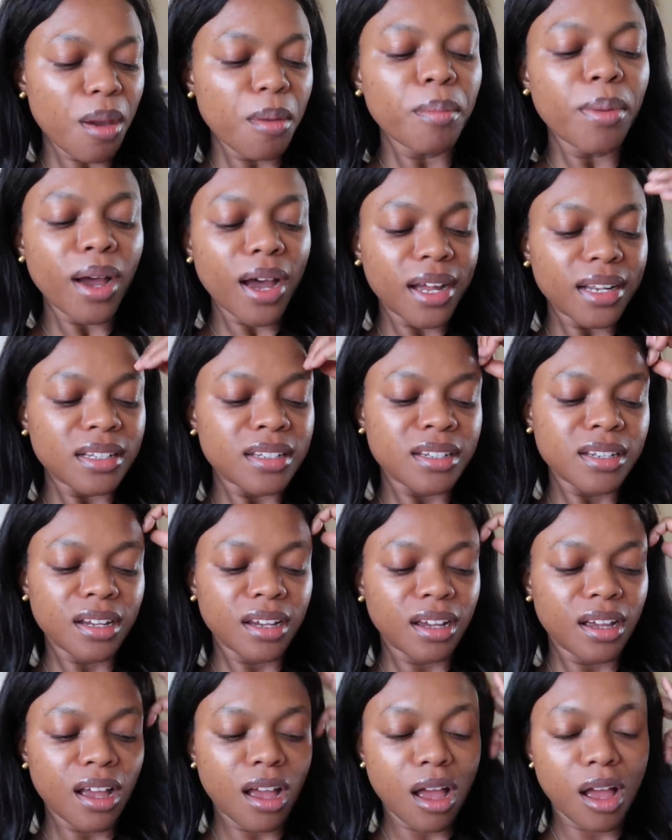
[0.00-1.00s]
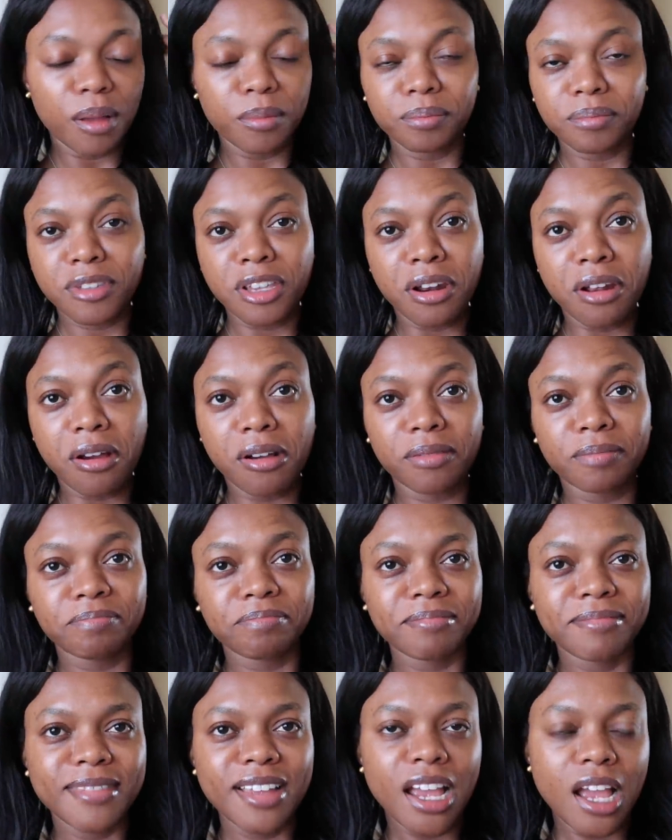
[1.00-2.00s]
But, you know,
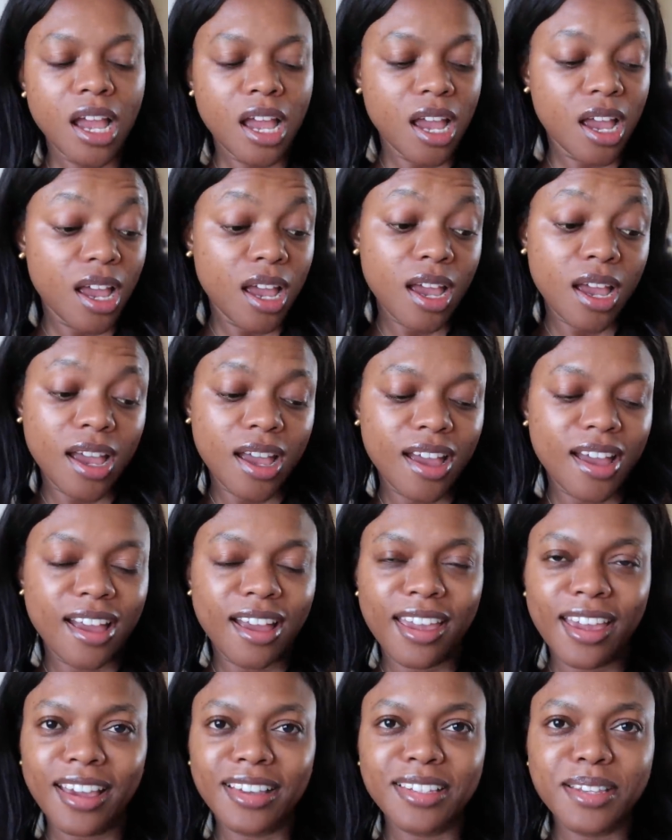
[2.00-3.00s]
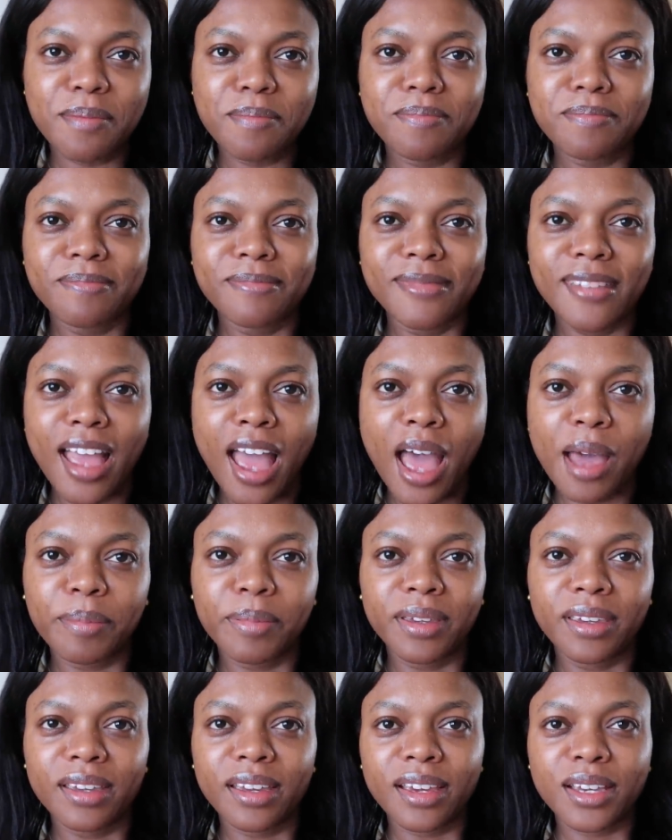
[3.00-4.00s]
I guess I'm
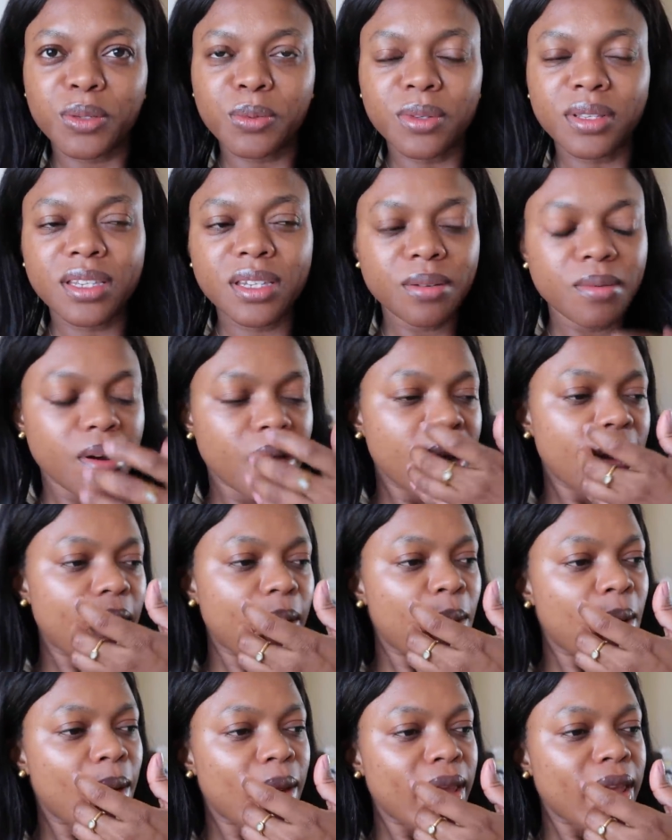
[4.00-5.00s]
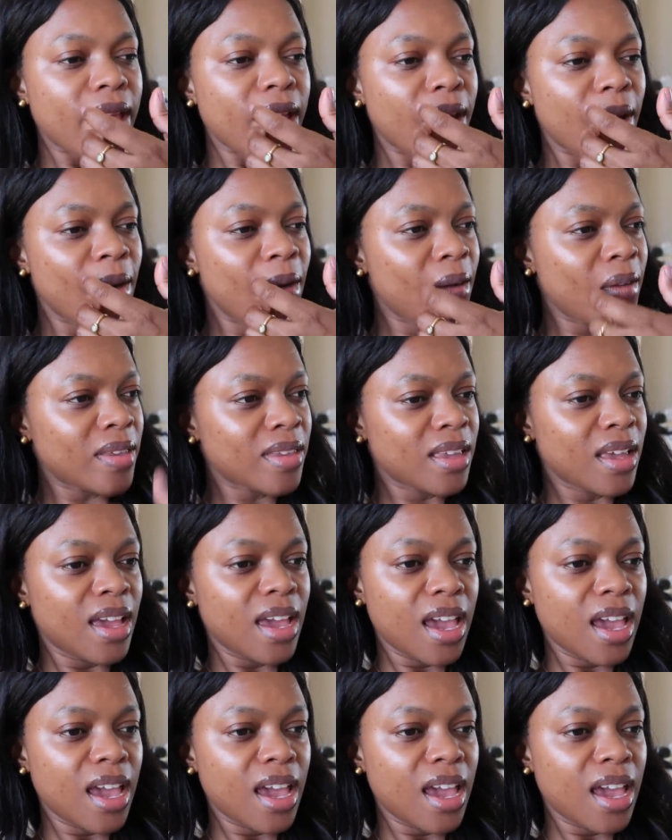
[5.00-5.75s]
happy. I guess we'll see where it goes.